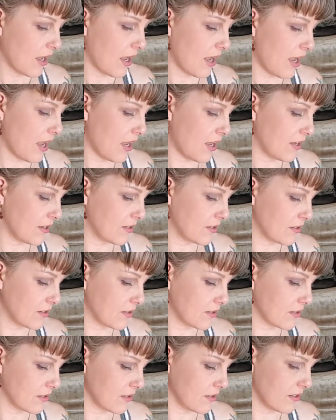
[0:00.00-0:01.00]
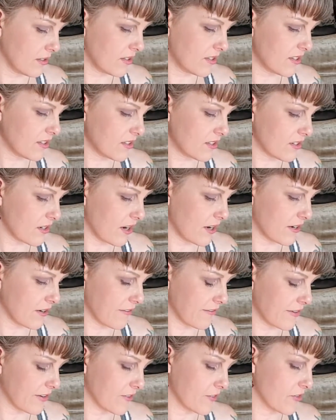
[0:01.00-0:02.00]
And this is kind
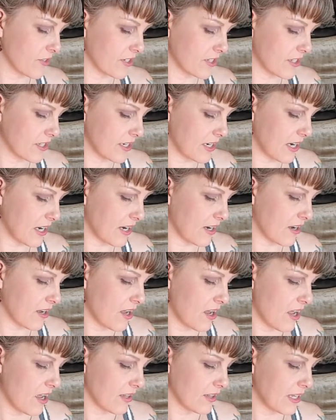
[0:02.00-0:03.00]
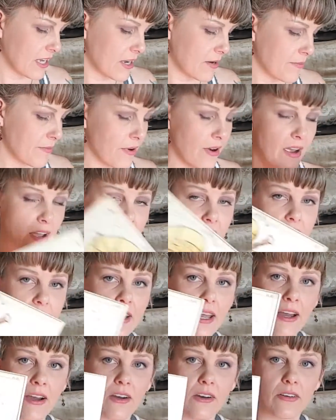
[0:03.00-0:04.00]
of interesting. Libra.
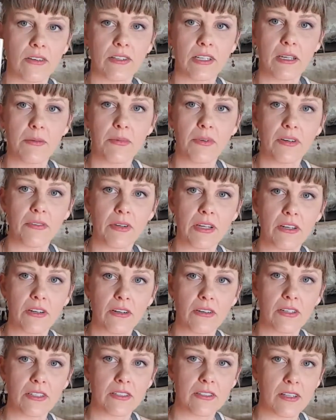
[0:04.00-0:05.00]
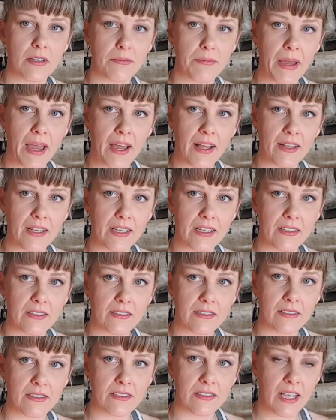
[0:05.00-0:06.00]
Now, Libra we know is the
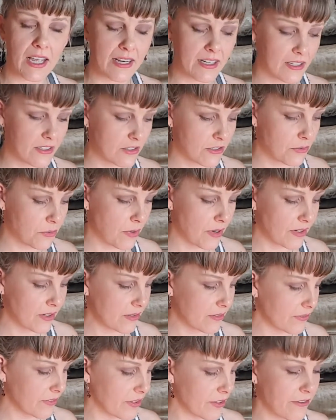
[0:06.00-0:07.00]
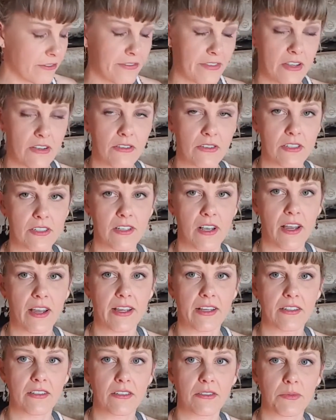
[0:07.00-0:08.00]
balance. And it's one of the few
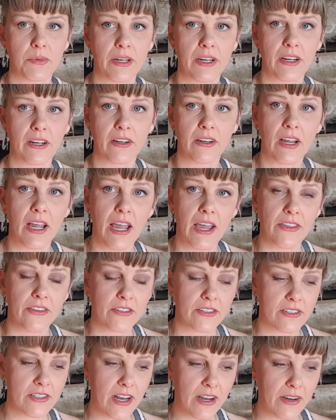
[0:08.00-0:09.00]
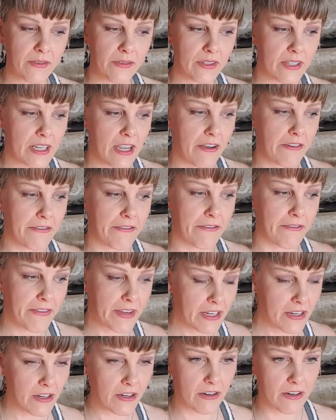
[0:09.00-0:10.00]
signs where there's not really a
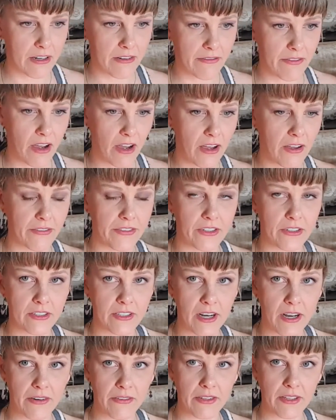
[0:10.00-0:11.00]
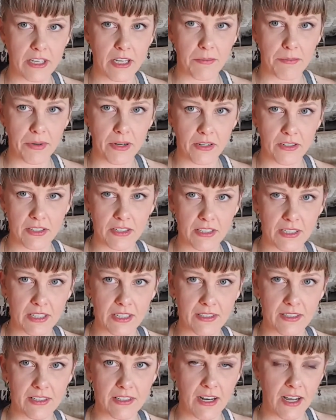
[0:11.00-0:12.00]
figure involved. There's not really a person.
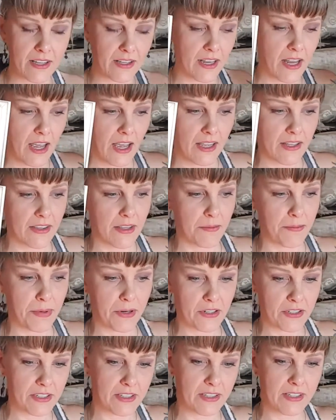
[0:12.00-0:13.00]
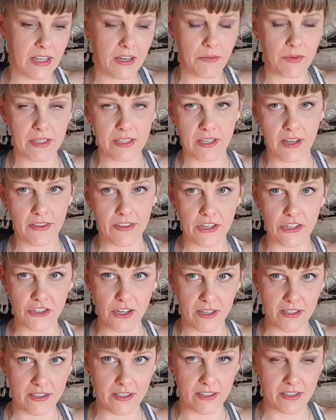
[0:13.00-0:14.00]
It's not the person like we see on the
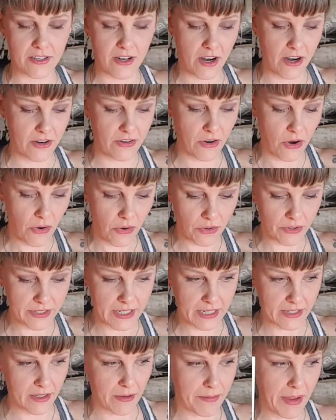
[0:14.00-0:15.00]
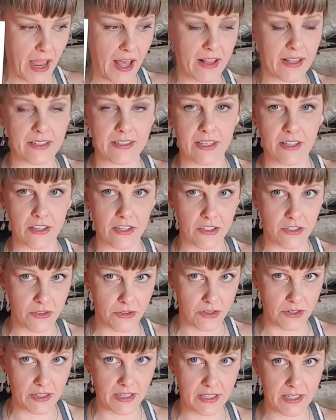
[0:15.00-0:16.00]
Justice card holding the balance and the
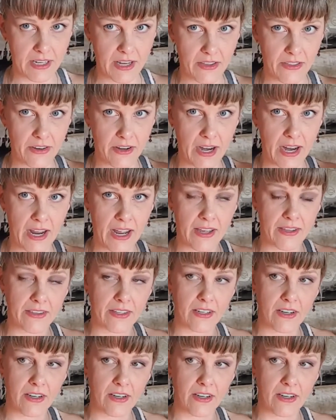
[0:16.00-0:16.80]
sword in the other hand.